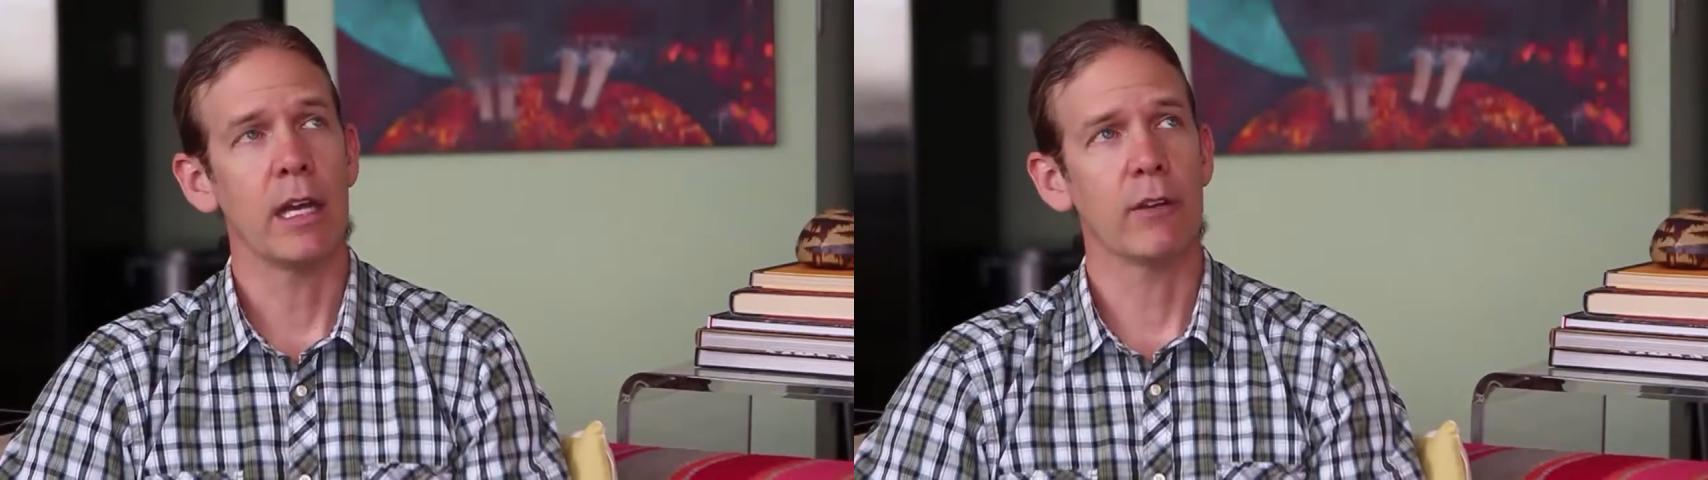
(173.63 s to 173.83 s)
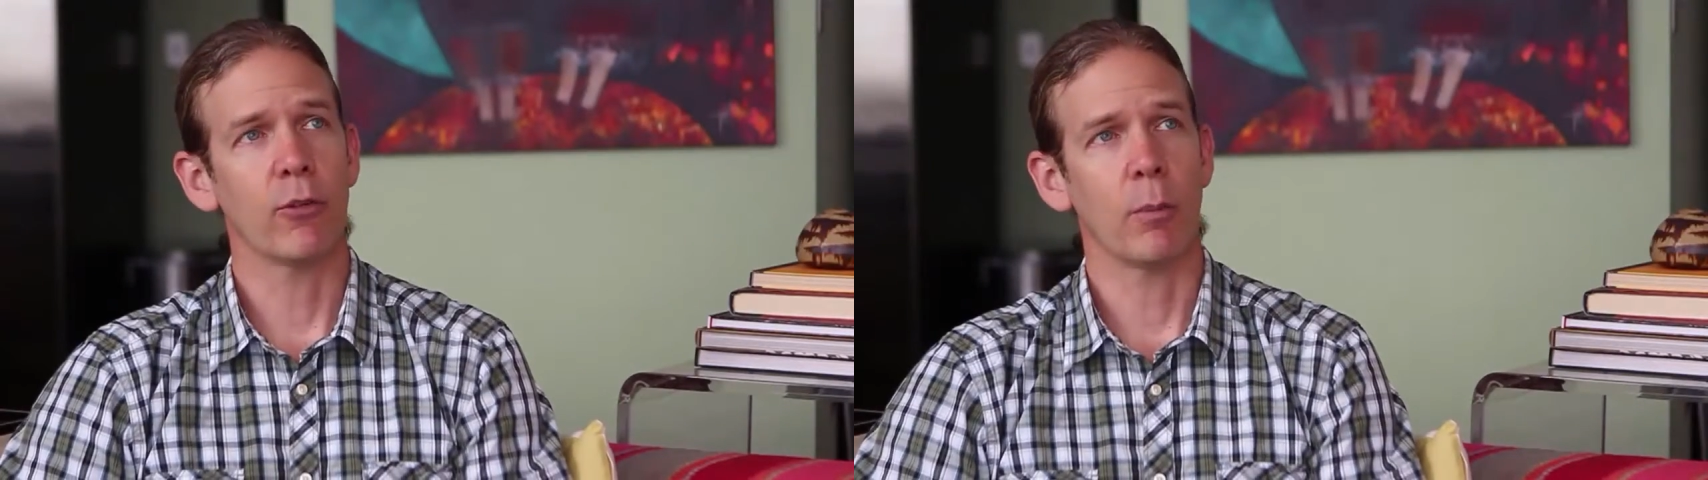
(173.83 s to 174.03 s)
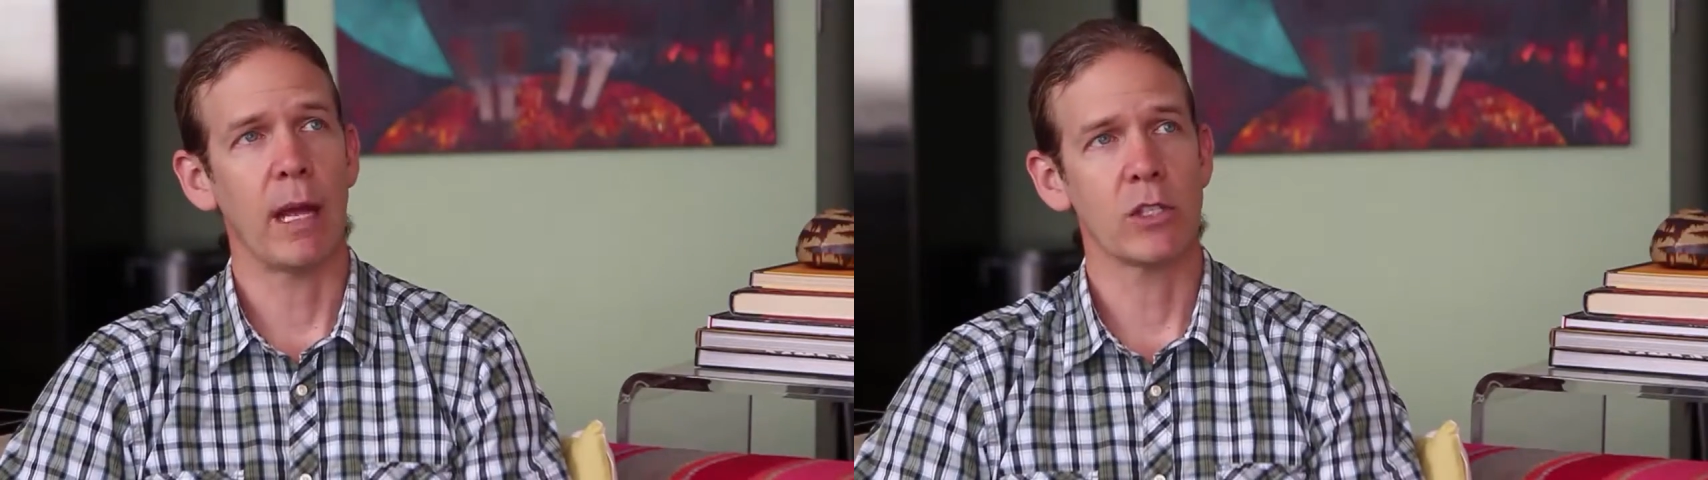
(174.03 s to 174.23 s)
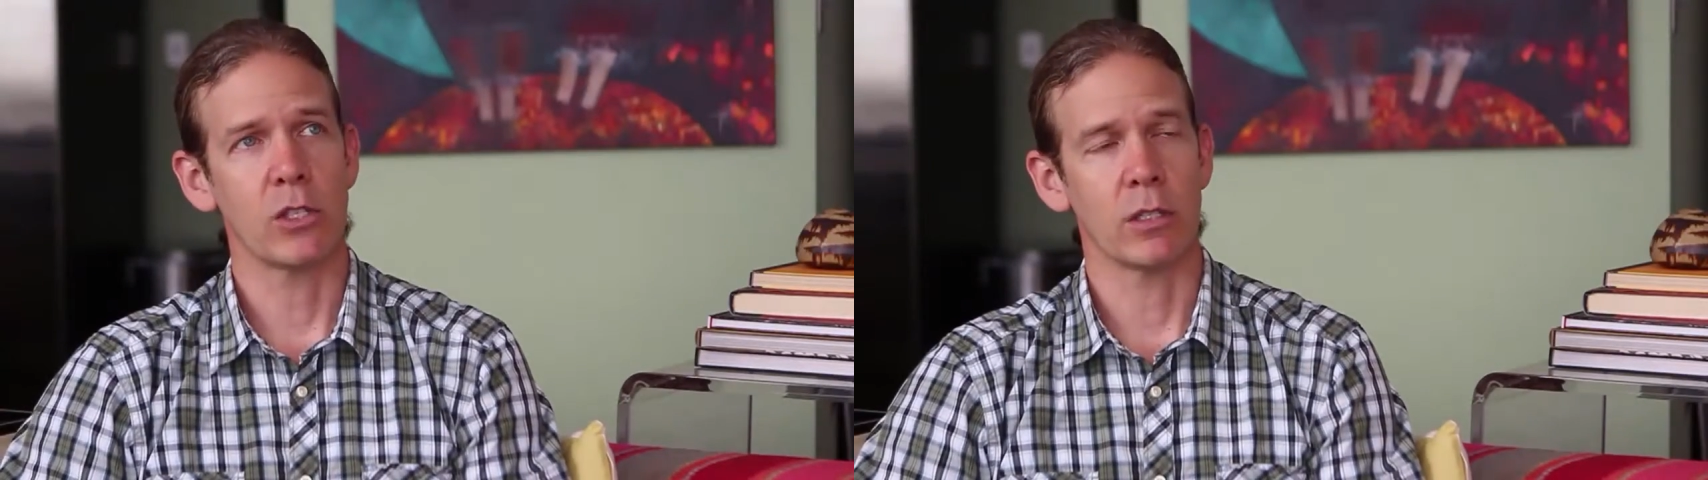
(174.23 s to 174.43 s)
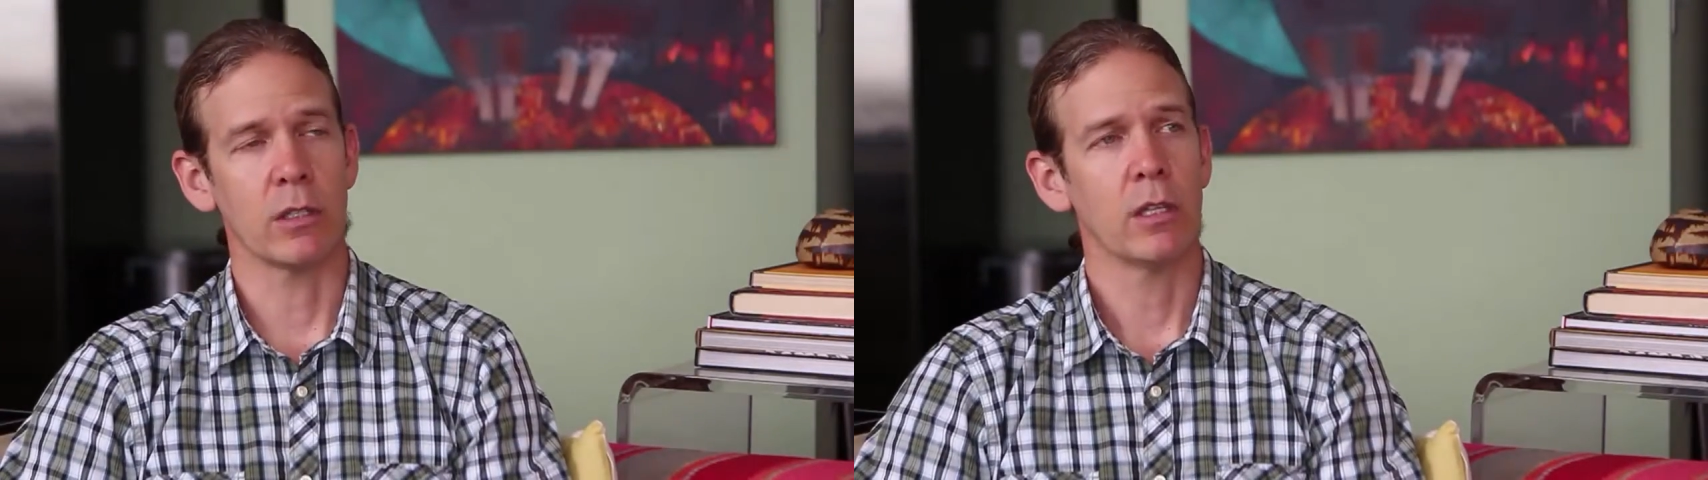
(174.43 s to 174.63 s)

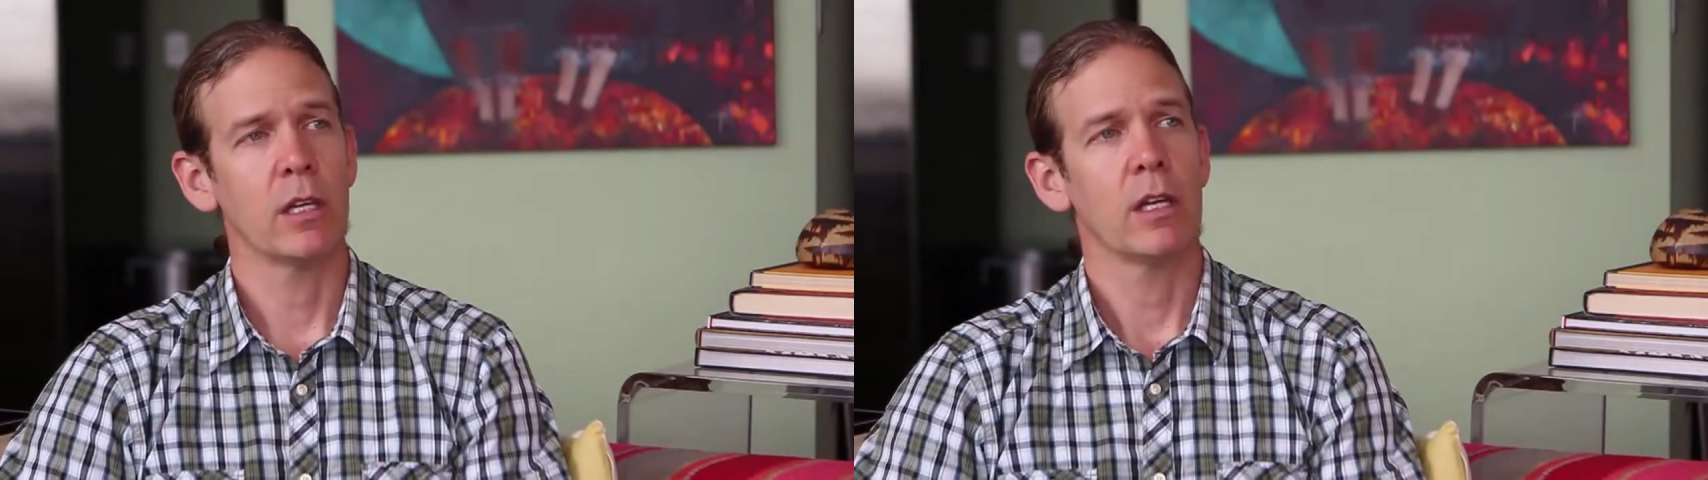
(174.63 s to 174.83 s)
information